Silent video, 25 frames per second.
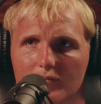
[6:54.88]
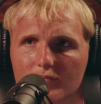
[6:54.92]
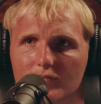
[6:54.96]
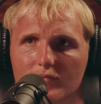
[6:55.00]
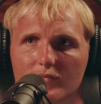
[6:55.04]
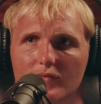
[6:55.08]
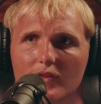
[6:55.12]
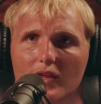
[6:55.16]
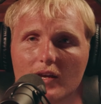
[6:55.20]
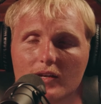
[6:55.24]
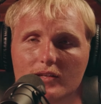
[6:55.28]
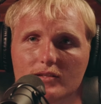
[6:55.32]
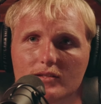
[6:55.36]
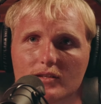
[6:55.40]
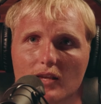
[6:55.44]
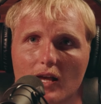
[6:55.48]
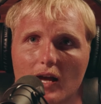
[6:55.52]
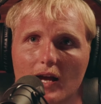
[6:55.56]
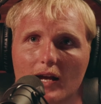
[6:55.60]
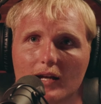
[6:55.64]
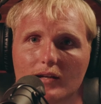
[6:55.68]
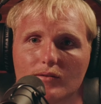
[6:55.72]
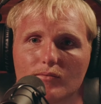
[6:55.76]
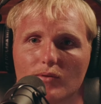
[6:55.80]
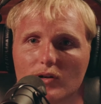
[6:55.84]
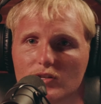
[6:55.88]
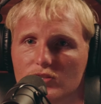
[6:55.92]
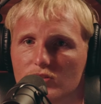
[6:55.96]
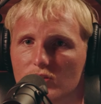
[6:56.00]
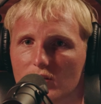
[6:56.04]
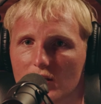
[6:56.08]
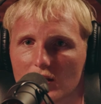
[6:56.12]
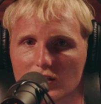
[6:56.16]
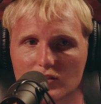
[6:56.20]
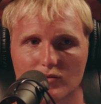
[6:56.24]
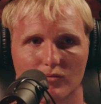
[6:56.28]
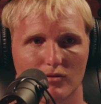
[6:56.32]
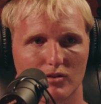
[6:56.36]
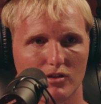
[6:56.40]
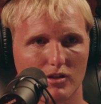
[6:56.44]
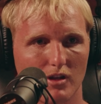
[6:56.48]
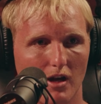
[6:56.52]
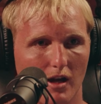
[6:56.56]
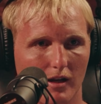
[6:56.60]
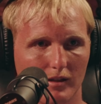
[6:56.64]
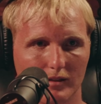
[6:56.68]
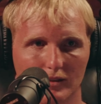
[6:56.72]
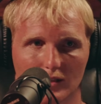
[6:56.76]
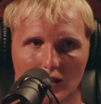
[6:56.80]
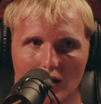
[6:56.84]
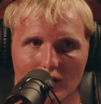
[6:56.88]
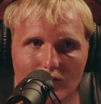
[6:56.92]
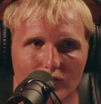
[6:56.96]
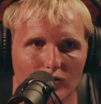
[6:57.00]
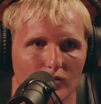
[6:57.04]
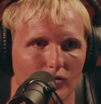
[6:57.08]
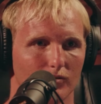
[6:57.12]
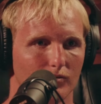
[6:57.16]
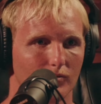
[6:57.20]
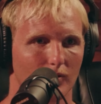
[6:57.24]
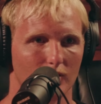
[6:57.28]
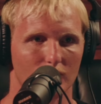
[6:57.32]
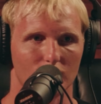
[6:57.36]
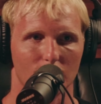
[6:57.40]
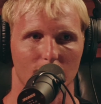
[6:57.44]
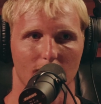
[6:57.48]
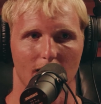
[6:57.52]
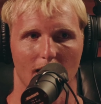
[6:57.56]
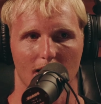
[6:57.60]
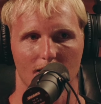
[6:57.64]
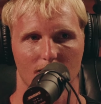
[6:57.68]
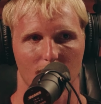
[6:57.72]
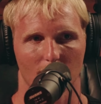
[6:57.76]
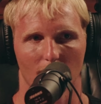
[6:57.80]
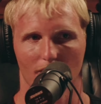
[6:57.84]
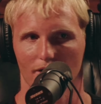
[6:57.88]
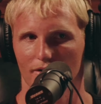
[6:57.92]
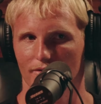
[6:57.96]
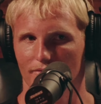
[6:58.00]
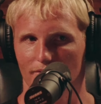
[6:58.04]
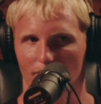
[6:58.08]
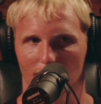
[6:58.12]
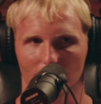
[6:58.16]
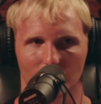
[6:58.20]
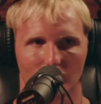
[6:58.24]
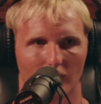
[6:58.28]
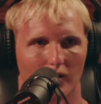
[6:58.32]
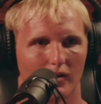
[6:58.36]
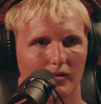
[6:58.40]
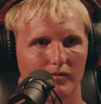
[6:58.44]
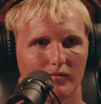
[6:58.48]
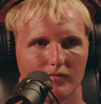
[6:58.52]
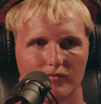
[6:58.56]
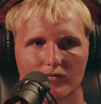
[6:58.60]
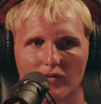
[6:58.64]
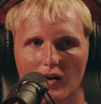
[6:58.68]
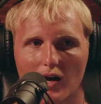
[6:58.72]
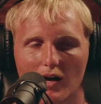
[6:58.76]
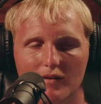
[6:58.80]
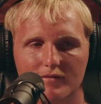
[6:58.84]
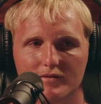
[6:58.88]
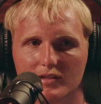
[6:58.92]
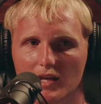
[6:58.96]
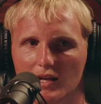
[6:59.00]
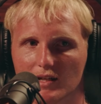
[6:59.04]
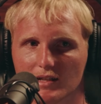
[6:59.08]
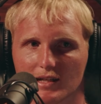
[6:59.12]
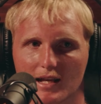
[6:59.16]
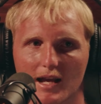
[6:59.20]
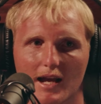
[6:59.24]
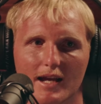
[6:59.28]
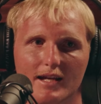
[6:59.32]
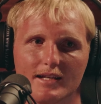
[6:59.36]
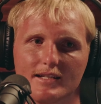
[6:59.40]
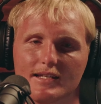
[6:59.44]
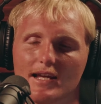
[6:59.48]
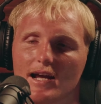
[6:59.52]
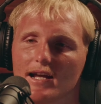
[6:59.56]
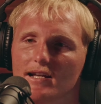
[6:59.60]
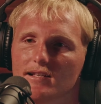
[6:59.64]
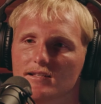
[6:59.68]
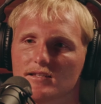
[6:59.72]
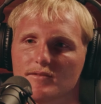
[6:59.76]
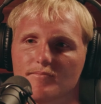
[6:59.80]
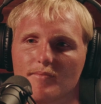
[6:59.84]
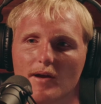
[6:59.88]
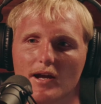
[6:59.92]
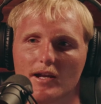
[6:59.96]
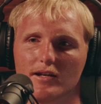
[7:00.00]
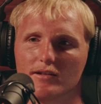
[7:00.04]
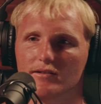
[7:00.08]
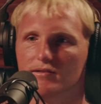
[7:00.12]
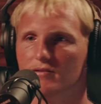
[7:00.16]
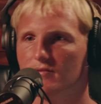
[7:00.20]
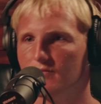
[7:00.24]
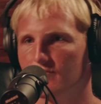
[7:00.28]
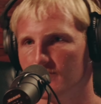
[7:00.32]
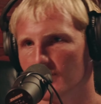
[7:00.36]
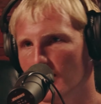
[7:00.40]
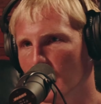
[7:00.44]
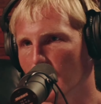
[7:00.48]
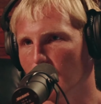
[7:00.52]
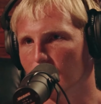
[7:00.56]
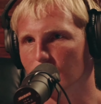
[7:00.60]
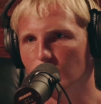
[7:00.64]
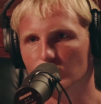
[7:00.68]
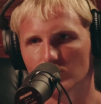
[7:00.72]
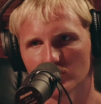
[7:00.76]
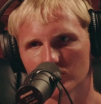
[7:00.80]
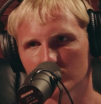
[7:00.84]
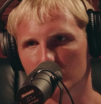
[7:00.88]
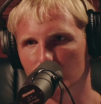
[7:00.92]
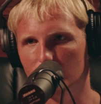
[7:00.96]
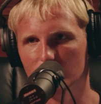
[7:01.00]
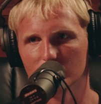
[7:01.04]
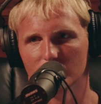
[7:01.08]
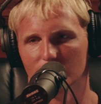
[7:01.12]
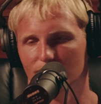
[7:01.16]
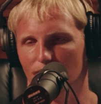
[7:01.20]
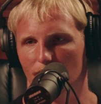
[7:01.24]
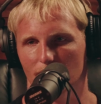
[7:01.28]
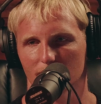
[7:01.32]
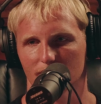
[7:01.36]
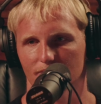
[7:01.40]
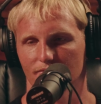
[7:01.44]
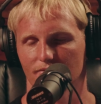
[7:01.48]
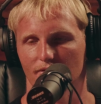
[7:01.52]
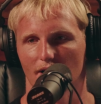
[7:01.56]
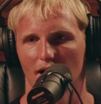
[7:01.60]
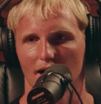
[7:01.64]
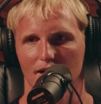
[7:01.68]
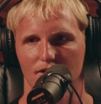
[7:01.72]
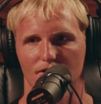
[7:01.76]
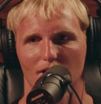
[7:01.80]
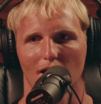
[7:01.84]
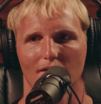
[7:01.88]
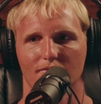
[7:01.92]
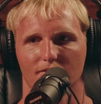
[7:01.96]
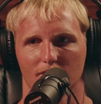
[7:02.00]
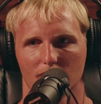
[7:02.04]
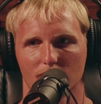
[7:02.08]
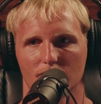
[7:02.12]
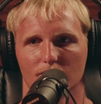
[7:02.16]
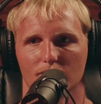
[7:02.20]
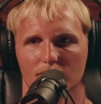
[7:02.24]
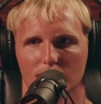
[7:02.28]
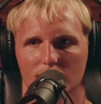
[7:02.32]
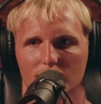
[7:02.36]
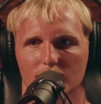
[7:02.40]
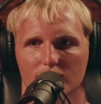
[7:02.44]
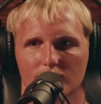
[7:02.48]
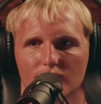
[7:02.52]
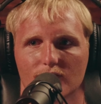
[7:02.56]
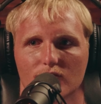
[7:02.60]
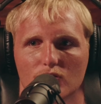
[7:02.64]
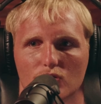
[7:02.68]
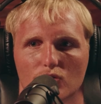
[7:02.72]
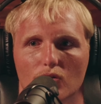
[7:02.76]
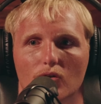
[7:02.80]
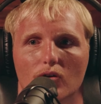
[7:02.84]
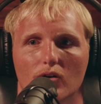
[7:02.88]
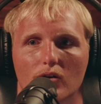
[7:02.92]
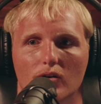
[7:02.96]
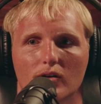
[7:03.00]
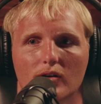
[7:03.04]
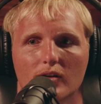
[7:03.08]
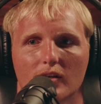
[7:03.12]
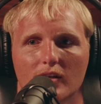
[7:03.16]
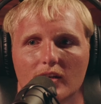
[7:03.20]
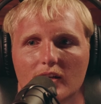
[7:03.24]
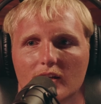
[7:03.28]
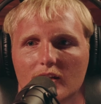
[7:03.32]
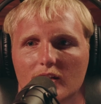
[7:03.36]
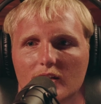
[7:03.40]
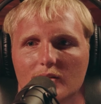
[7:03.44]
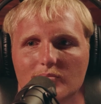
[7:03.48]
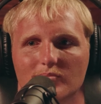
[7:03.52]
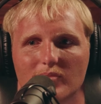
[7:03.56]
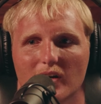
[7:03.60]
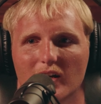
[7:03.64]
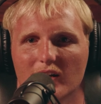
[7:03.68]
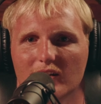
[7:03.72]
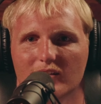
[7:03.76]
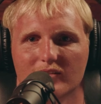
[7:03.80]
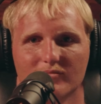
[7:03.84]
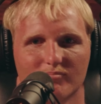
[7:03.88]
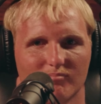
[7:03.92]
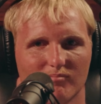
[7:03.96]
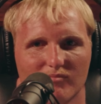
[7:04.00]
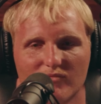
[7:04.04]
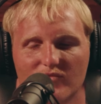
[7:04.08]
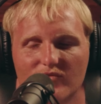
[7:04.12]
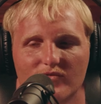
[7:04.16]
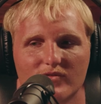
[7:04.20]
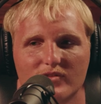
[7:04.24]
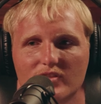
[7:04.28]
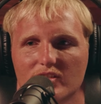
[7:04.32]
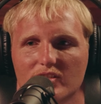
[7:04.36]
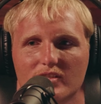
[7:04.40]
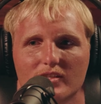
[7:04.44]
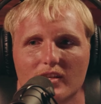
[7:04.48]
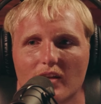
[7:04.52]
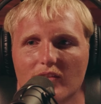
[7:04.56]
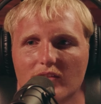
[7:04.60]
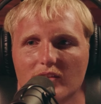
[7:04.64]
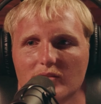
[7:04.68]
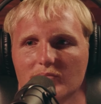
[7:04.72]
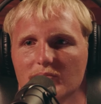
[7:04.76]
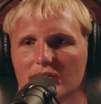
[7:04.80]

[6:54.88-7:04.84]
there's like, once you get to a certain level, once you get to over 5-10K a day in spend, look to diversify traffic sources for sure. But just nothing